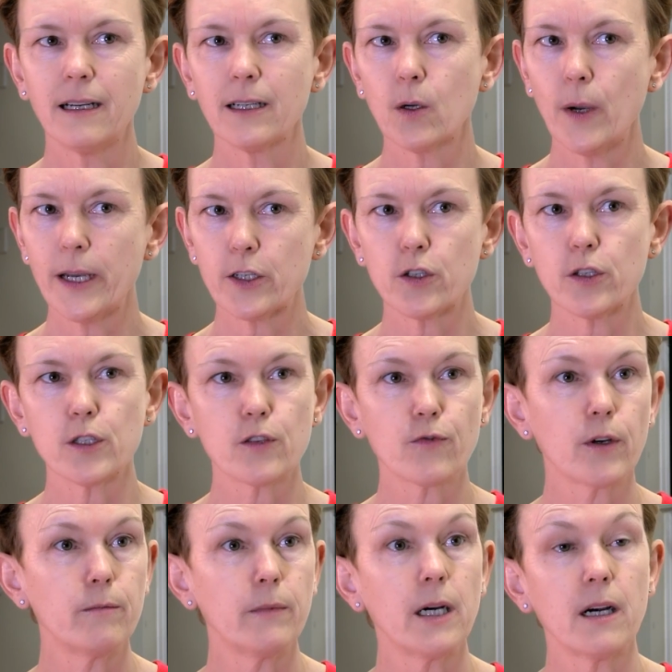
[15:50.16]
questions
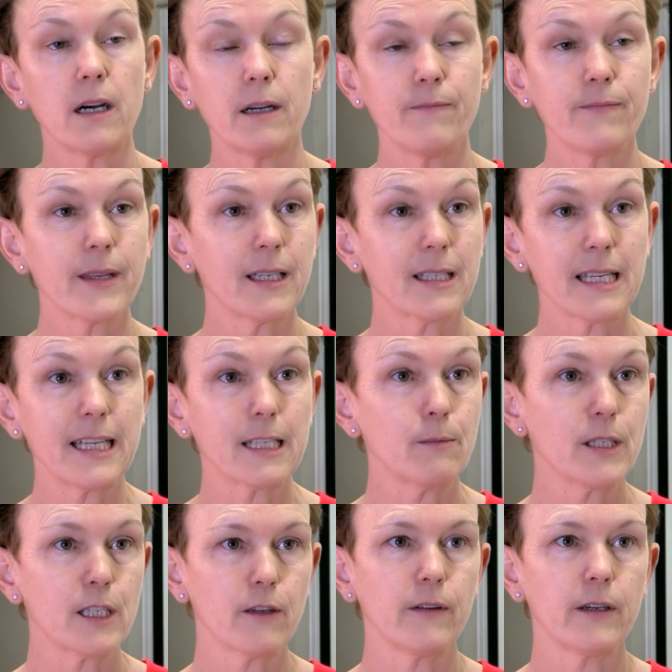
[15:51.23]
from our
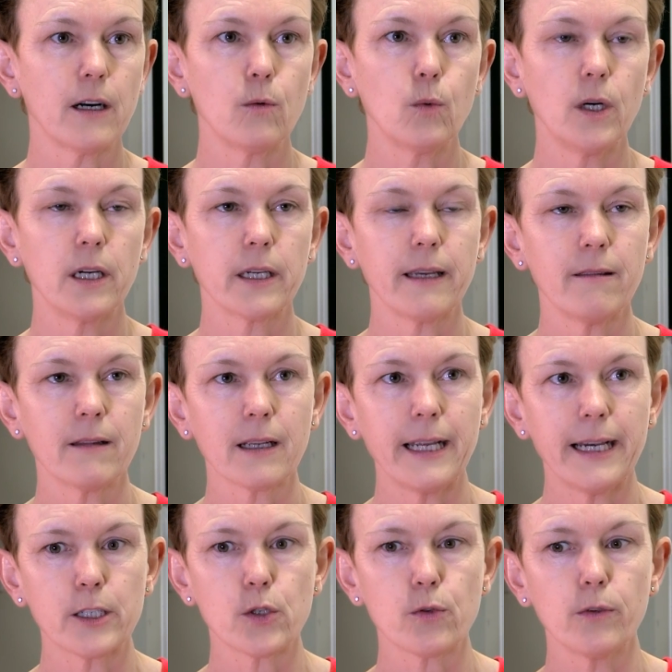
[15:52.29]
assessment of our work in the
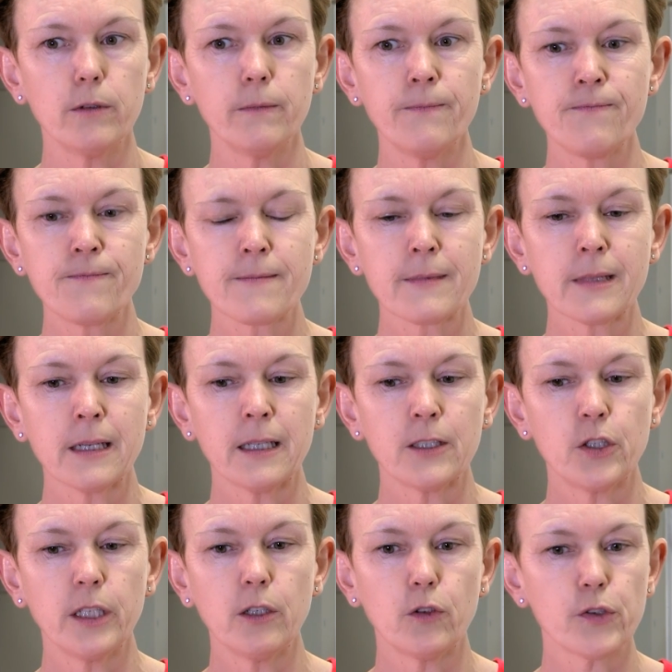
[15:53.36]
classroom.
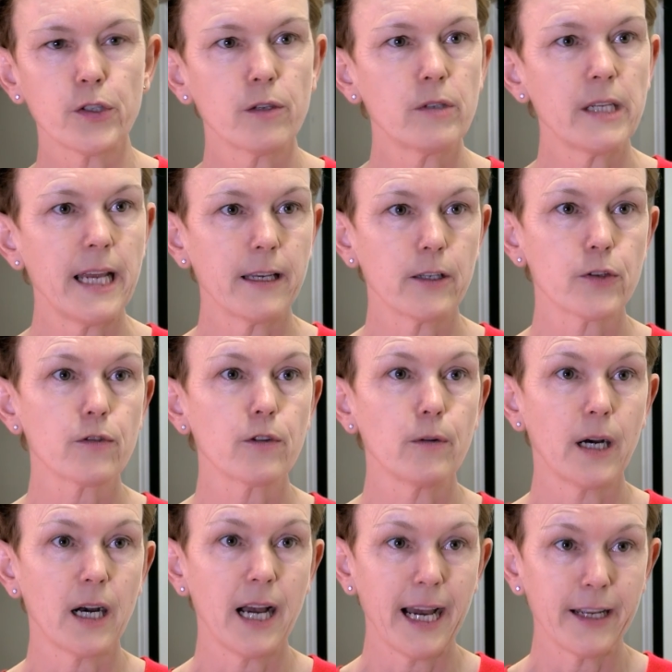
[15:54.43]
She'll also take us through
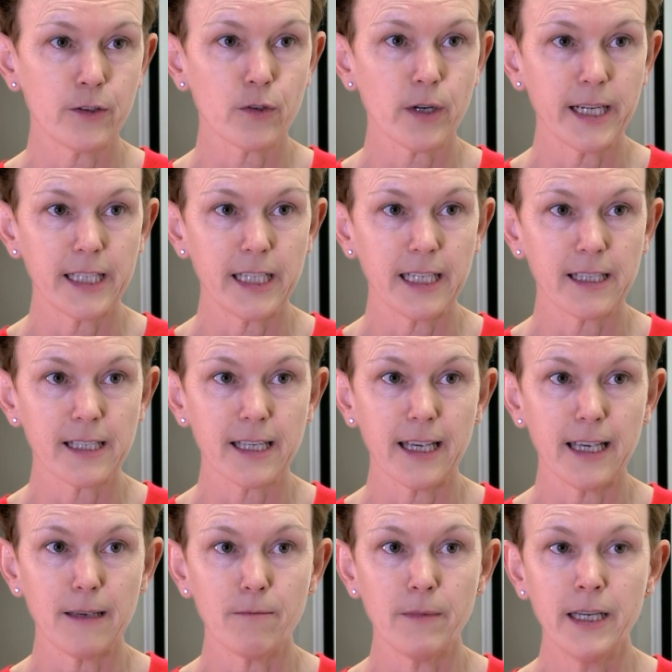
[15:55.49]
our handwriting
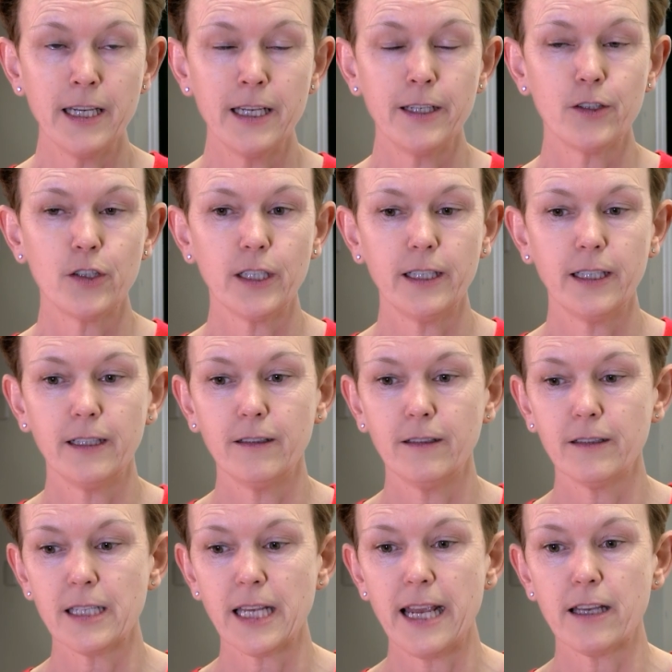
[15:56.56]
scheme.
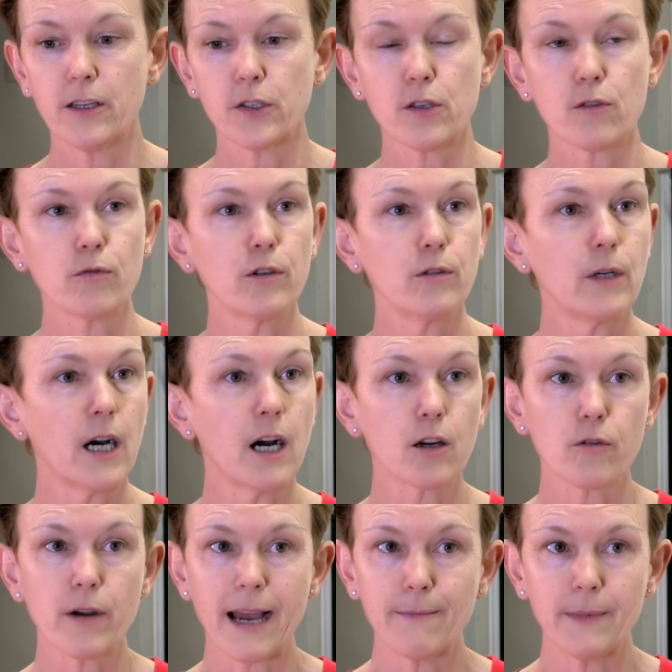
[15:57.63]
She'll take us through our
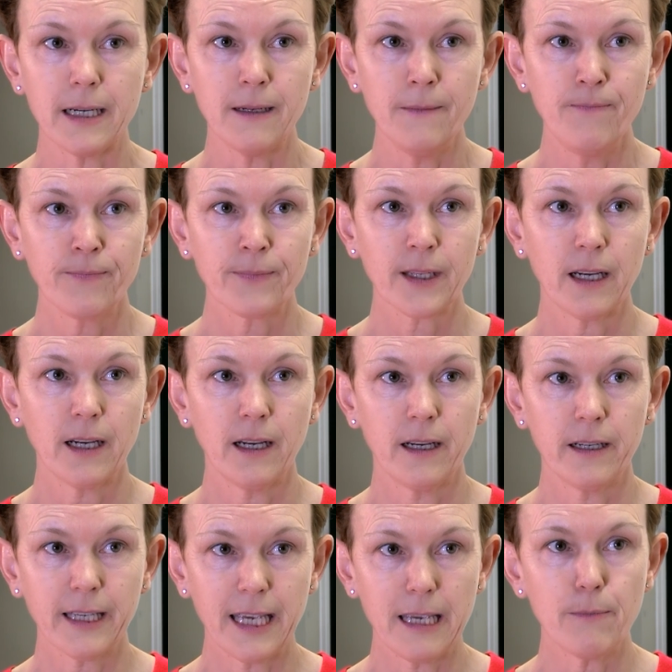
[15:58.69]
grammar,
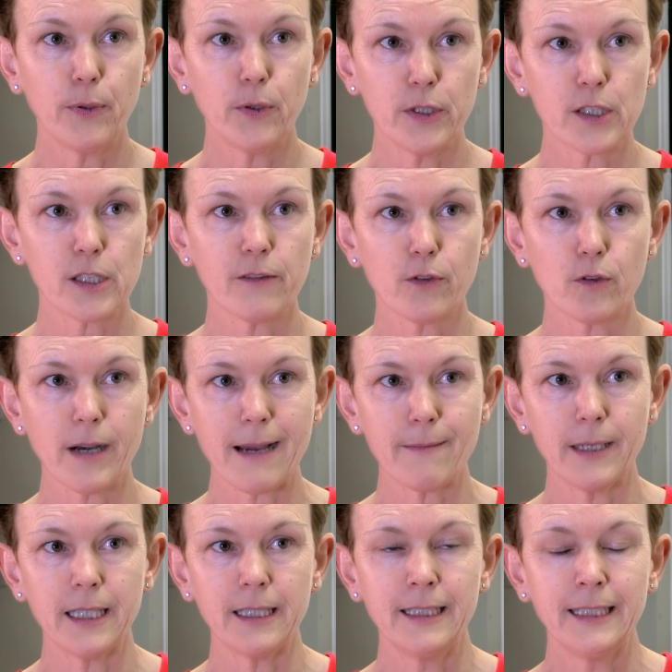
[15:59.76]
key points of
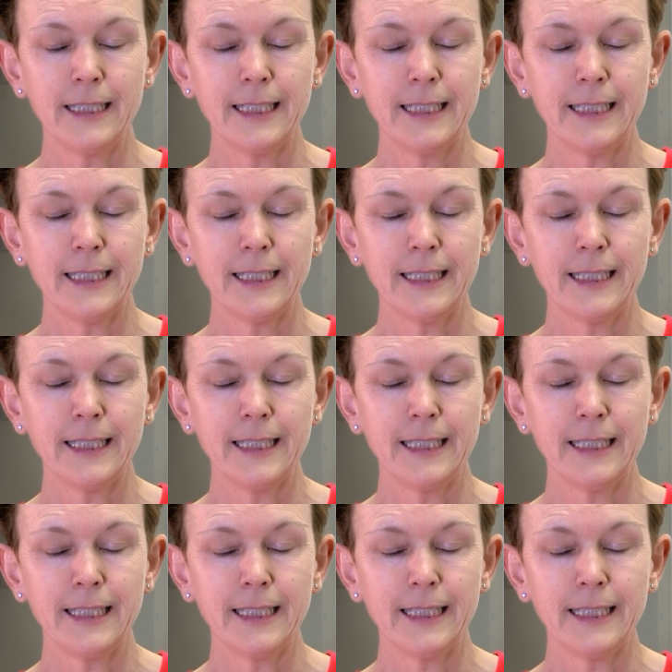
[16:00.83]
grammar,